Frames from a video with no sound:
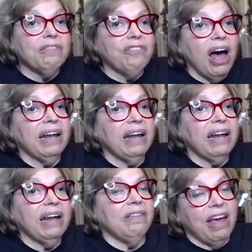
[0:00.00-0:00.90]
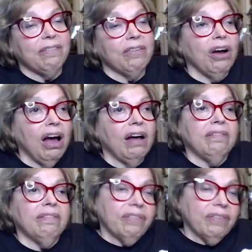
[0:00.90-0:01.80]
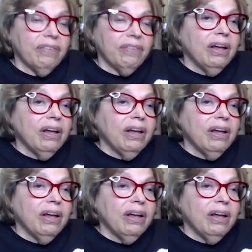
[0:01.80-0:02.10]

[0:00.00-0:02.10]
we find in favor of,